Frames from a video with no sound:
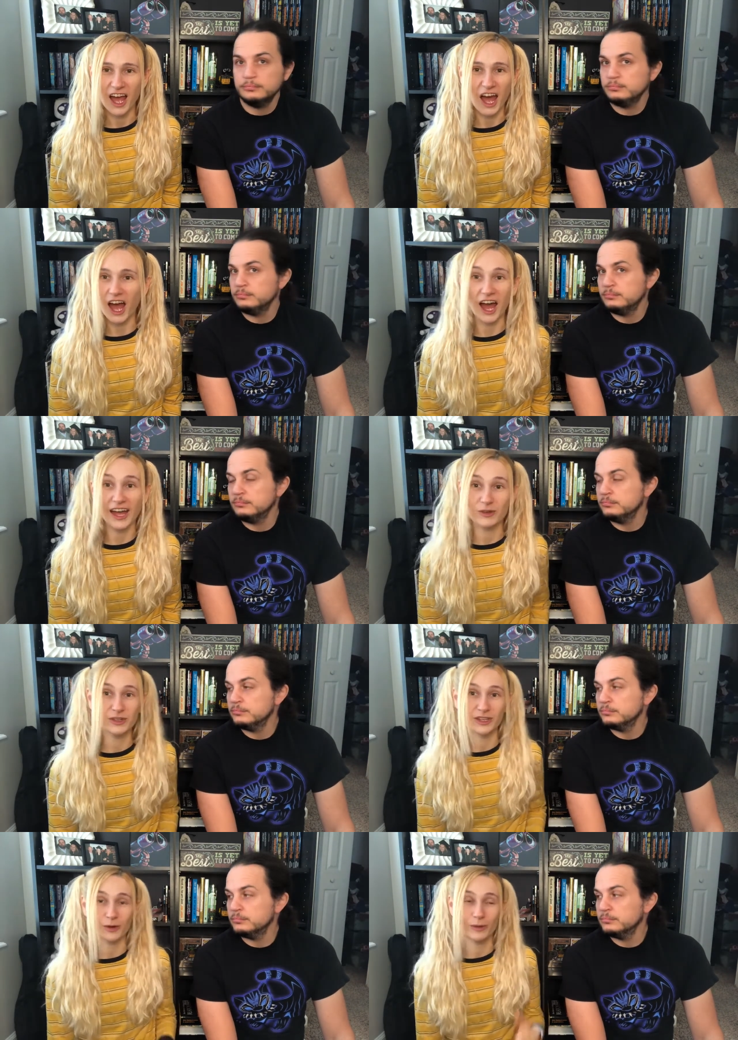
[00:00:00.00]
Speaker 1: I, you
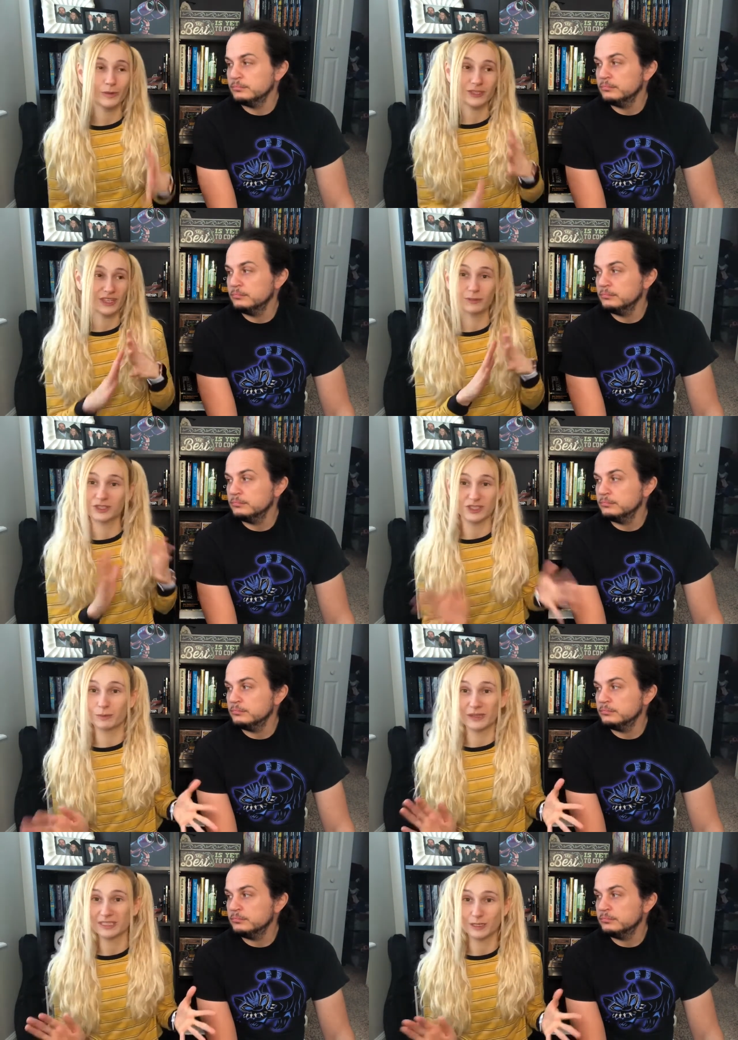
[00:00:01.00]
know, we were. Just, it was just a
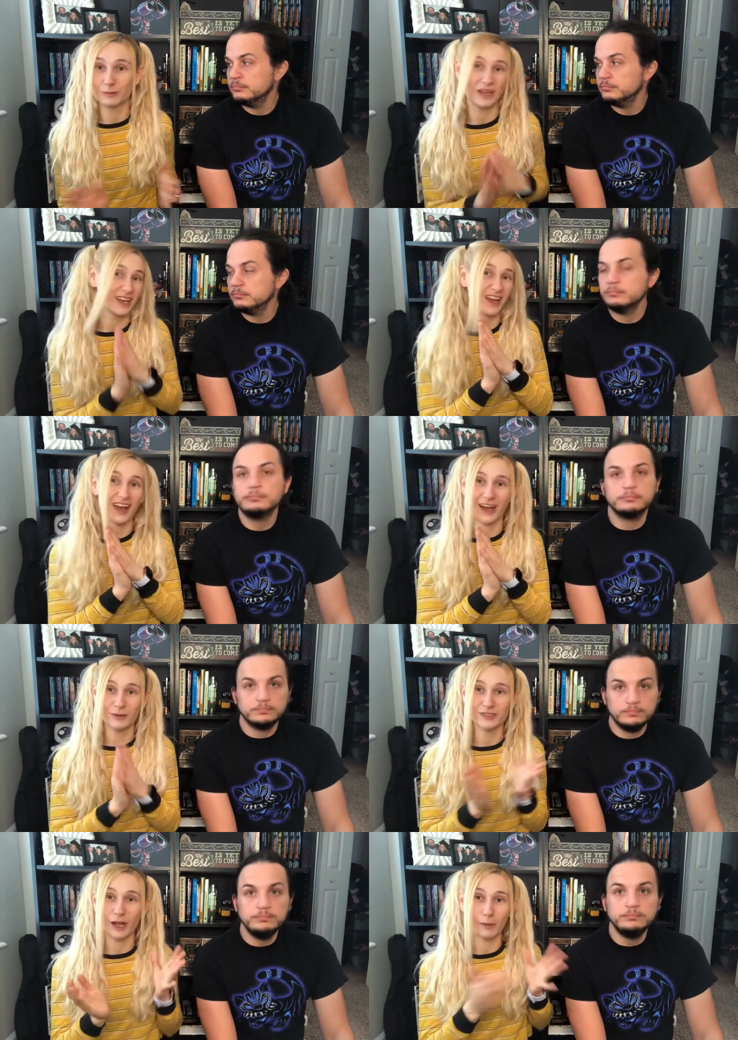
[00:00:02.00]
business meeting. I
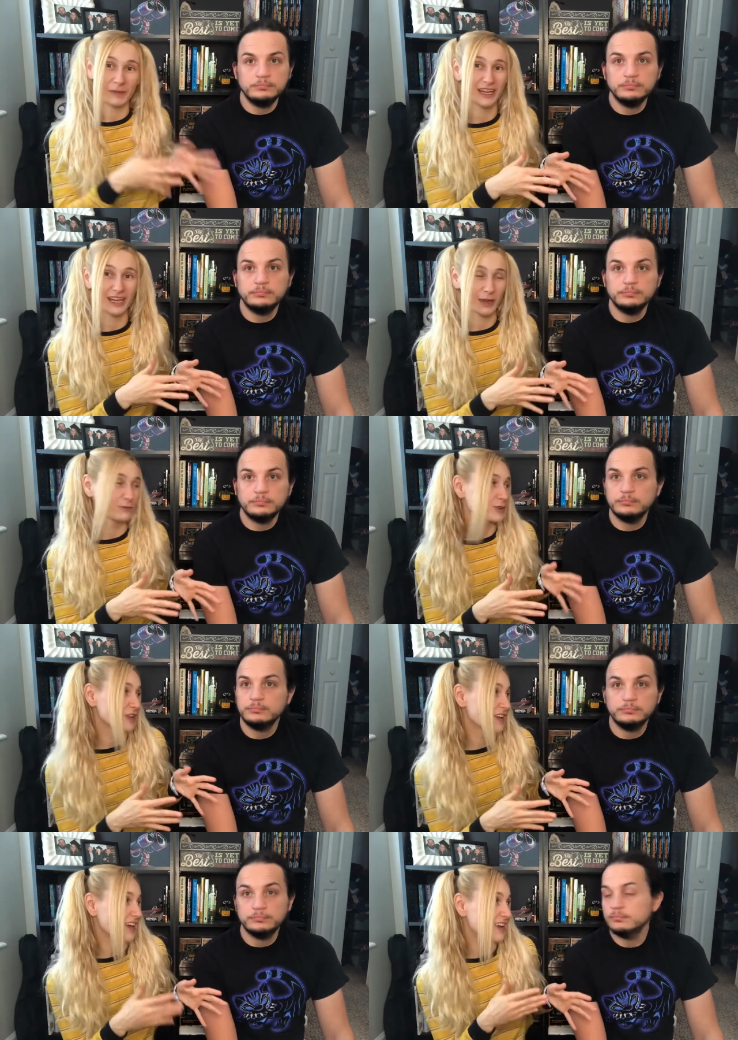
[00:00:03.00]
was not mm-hmm. meeting him for
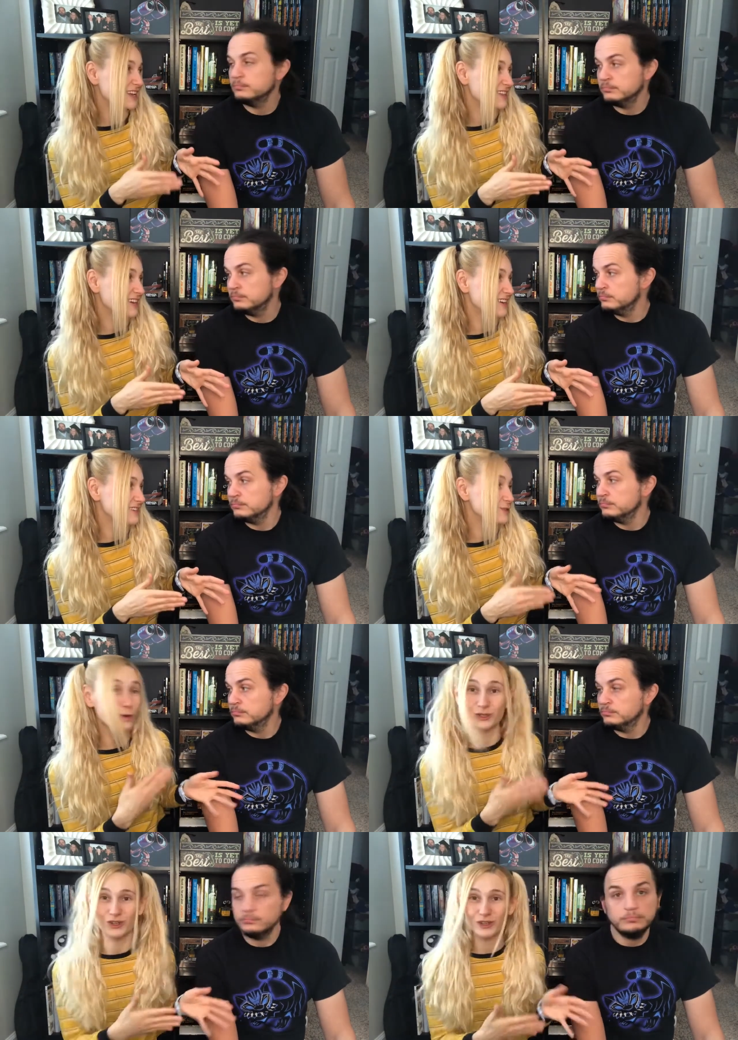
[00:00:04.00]
like anything
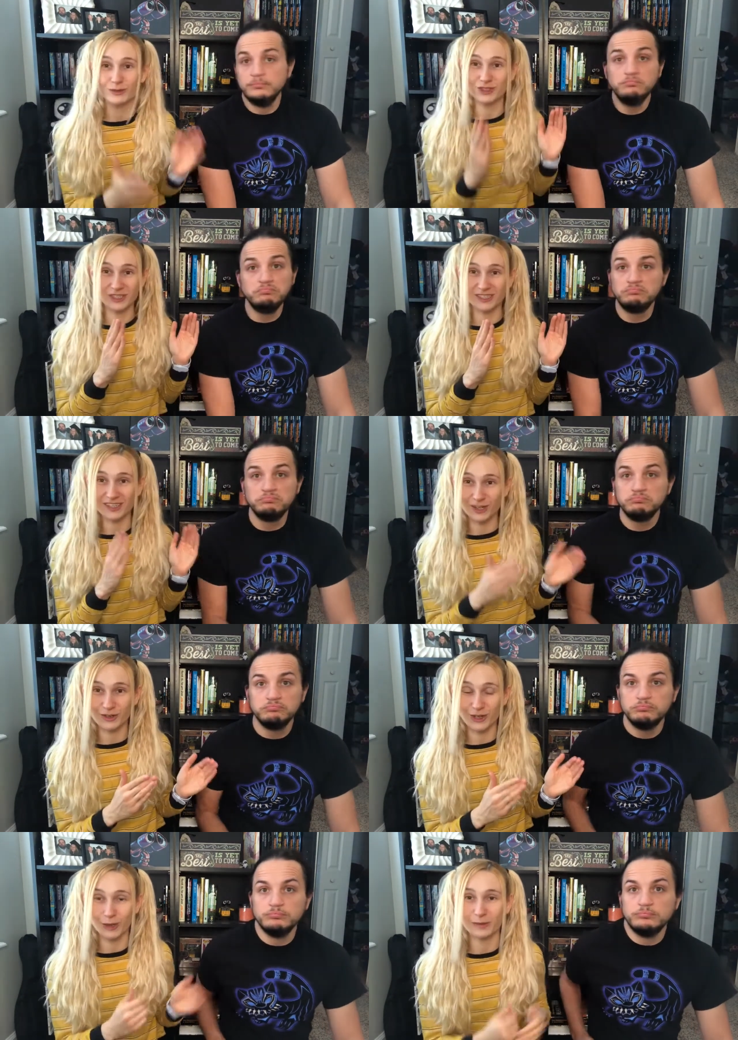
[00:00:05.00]
social. It was mm-hmm. just
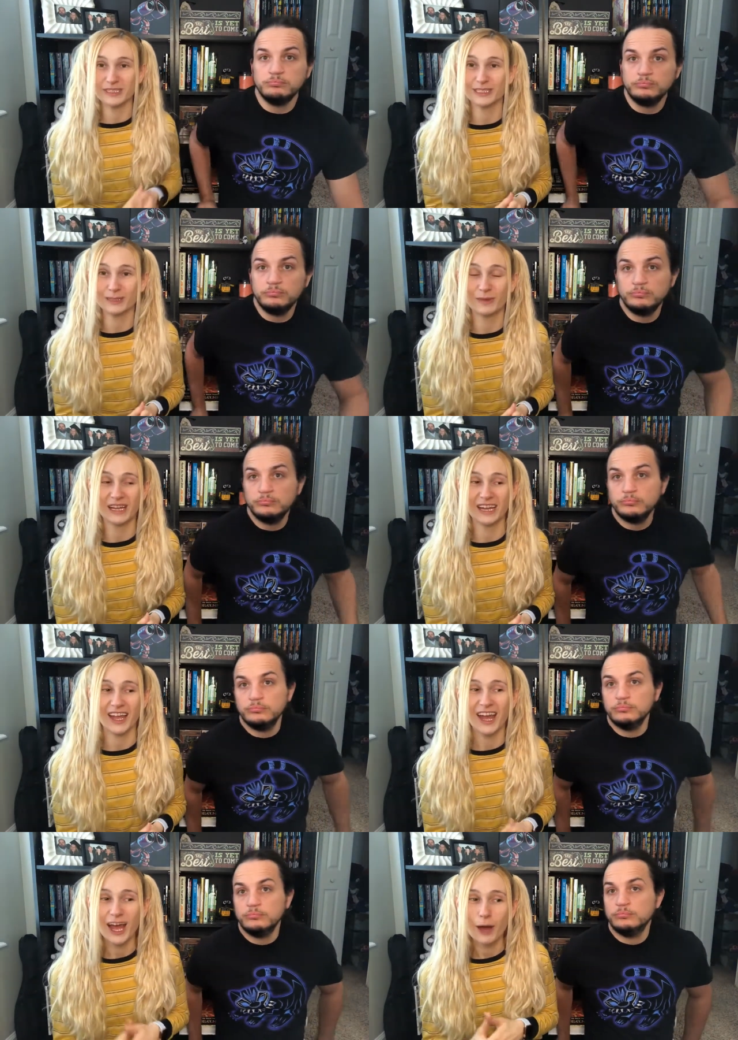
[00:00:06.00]
literally a business meeting.
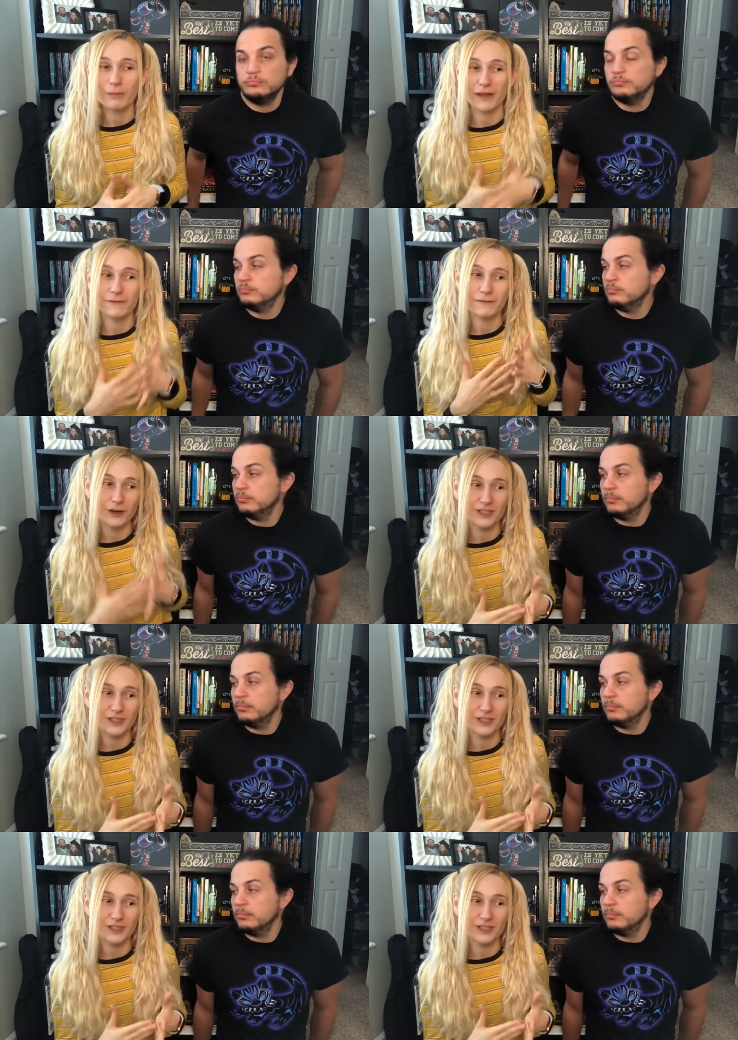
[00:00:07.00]
My first